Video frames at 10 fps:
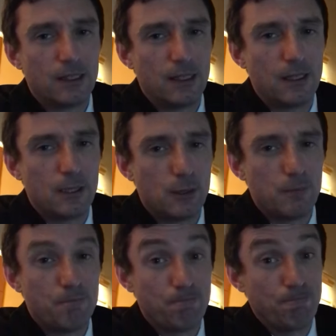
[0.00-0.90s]

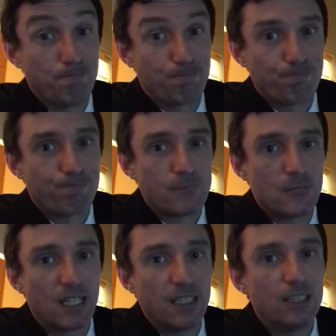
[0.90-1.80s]
Um,
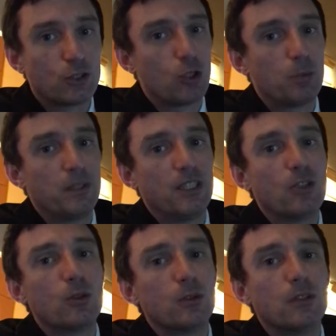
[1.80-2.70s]
here's hoping they
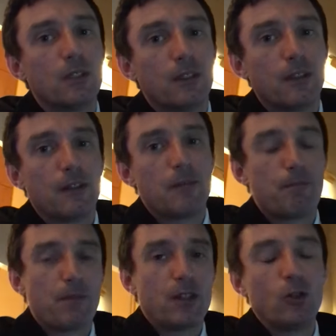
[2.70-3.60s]
don't.
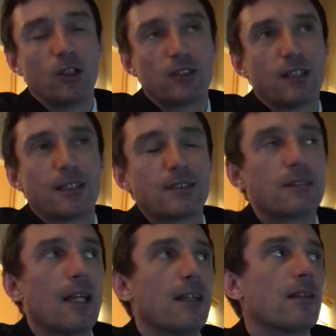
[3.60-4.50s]
Not to the
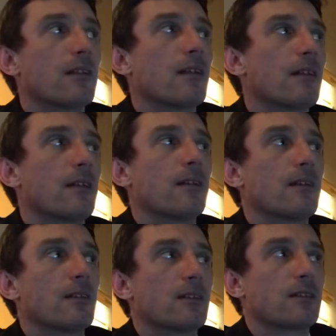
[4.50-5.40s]
extent that
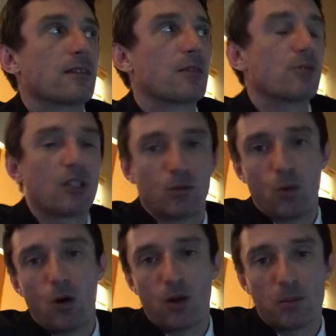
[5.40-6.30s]
there's some sort of
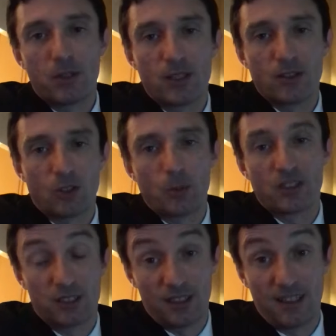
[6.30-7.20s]
war, because
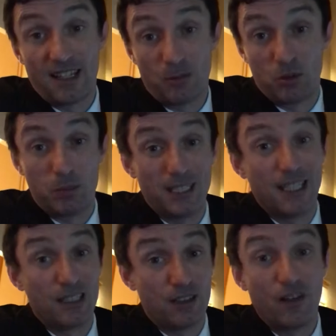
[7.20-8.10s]
obviously that would be the
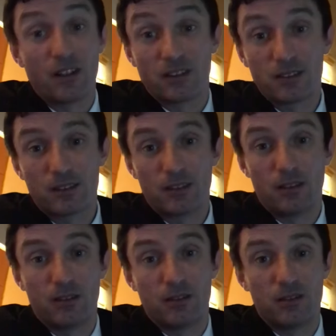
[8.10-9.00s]
end of us, you
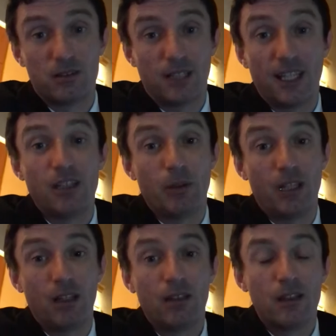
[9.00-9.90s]
know,
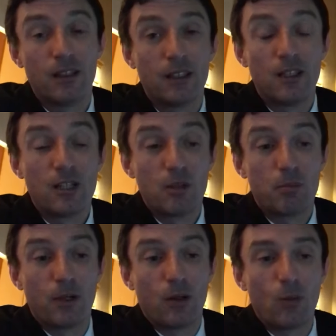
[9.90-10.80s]
anyway.
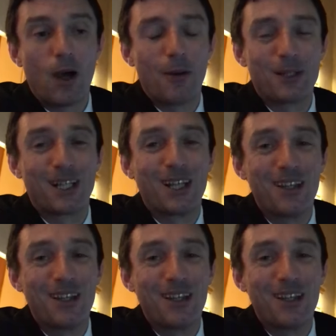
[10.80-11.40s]
But what I was